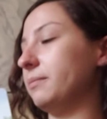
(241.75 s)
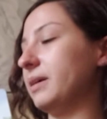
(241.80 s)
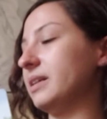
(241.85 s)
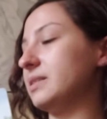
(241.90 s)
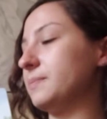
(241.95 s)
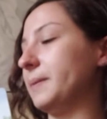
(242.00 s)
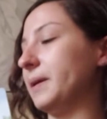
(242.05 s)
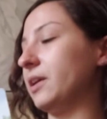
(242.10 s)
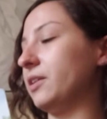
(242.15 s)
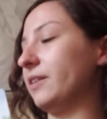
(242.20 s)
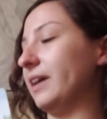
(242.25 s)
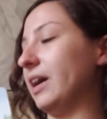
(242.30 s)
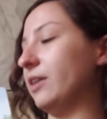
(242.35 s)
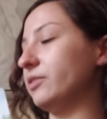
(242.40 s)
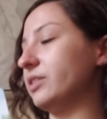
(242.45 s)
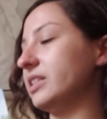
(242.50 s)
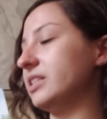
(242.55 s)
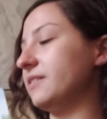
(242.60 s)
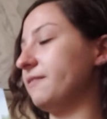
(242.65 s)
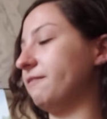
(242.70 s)
must be
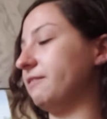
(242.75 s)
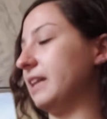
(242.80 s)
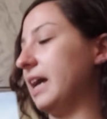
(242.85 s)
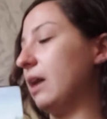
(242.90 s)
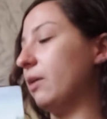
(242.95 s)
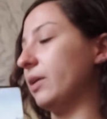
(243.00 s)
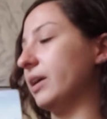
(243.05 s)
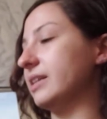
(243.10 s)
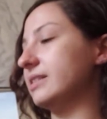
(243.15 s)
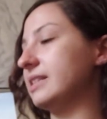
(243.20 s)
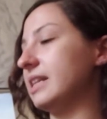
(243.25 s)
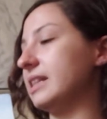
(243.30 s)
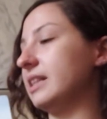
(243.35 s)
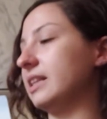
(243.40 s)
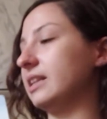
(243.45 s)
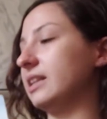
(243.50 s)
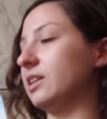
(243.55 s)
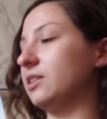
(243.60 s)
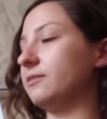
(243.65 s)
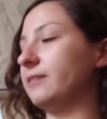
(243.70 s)
ground into flour, said the
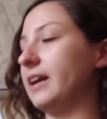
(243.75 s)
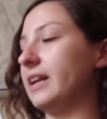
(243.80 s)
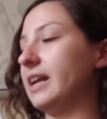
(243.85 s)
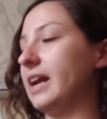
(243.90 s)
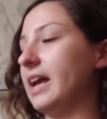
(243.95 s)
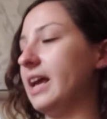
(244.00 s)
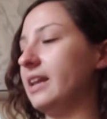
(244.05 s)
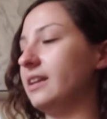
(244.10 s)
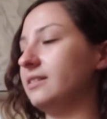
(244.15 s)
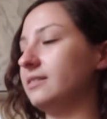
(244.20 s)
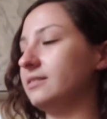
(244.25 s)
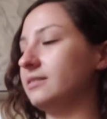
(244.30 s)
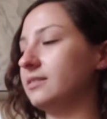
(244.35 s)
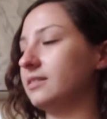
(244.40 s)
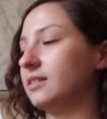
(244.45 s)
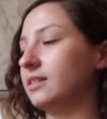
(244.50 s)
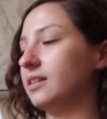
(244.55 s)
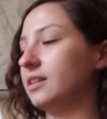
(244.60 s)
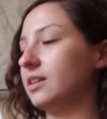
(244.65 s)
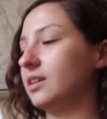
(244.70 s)
little red hen.
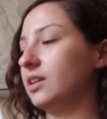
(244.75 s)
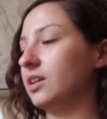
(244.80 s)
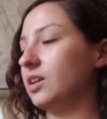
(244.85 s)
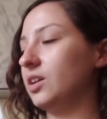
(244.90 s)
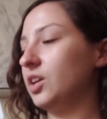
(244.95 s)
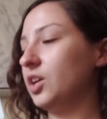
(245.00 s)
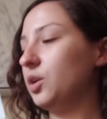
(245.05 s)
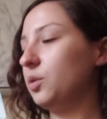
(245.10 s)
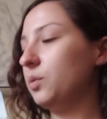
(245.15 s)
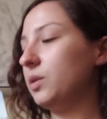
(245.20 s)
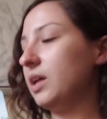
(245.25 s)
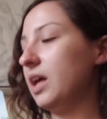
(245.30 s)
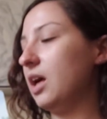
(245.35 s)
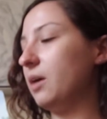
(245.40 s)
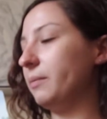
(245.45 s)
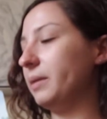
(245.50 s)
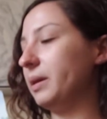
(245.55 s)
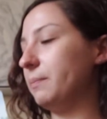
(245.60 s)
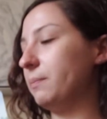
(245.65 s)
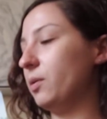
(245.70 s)
Who will
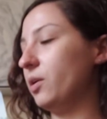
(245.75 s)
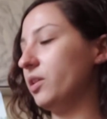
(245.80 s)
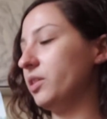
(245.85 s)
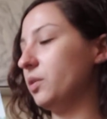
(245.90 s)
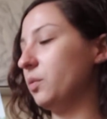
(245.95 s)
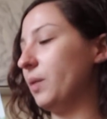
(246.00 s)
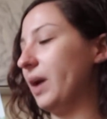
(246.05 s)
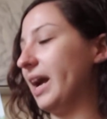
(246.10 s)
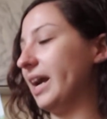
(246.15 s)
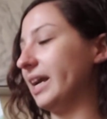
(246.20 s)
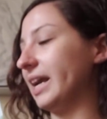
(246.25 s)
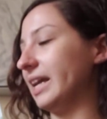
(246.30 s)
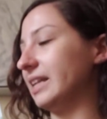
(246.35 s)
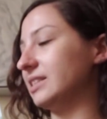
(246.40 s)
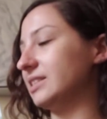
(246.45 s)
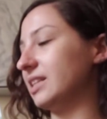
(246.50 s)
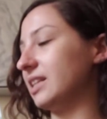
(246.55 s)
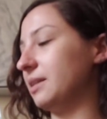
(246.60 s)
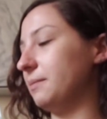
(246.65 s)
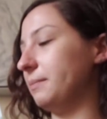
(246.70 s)
help me pull the
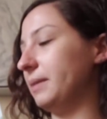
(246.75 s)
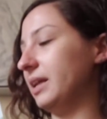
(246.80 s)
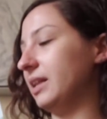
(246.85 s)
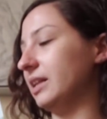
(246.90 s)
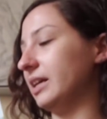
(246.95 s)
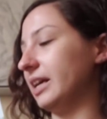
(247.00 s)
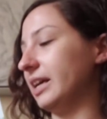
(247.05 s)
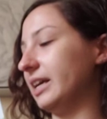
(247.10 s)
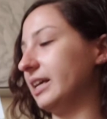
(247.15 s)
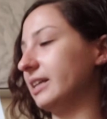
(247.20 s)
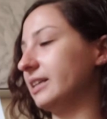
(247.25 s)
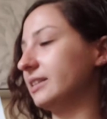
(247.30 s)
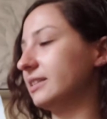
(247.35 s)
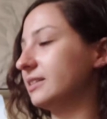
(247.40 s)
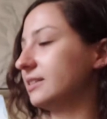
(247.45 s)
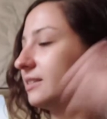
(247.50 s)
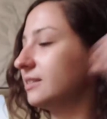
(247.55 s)
wagon to the miller?